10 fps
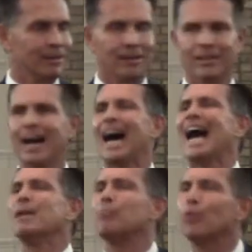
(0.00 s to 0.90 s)
The
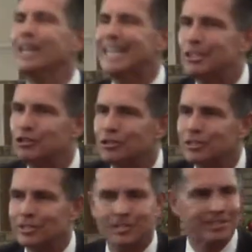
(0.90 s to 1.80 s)
high
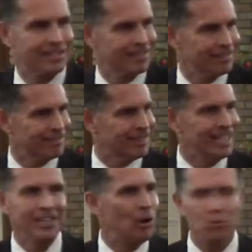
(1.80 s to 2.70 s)
priest. He
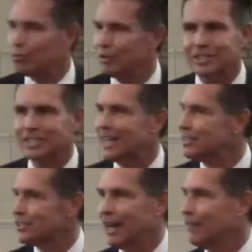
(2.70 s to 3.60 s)
knows what
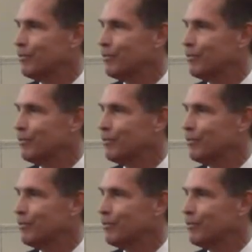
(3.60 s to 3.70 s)
that's like.